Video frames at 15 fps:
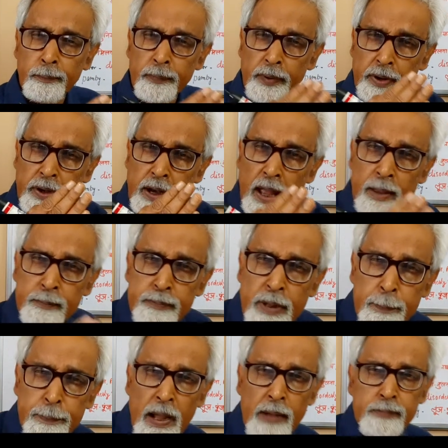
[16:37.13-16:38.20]

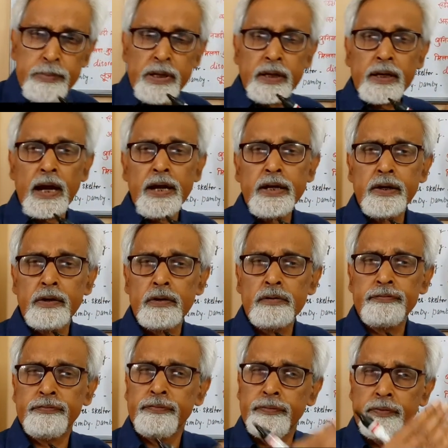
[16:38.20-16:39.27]
namby-pamby kind
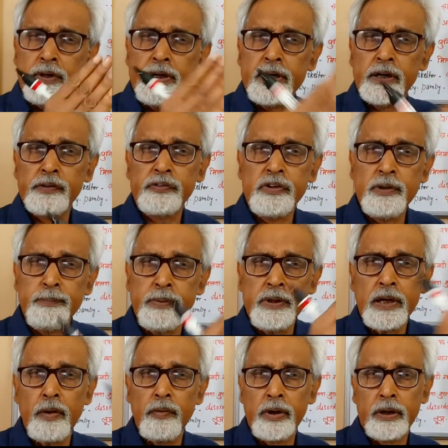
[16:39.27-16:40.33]
of leadership in
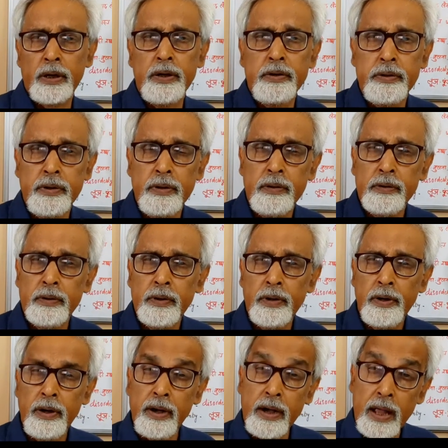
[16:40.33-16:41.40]
our country.
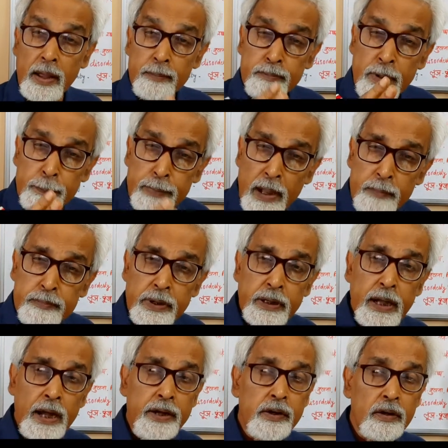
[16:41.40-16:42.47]
Namby-pamby
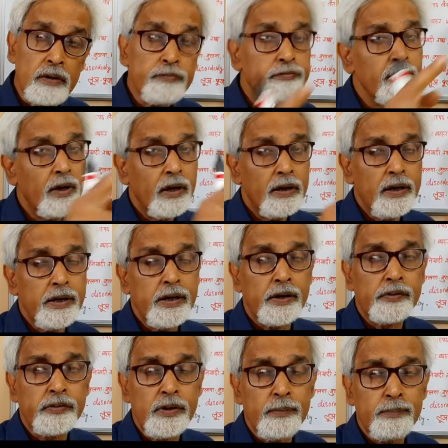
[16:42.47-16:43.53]
kind of
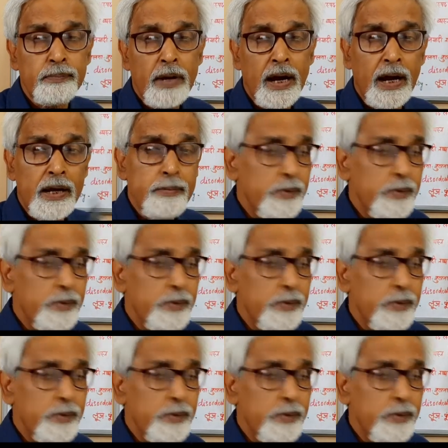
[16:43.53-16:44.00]
leadership. I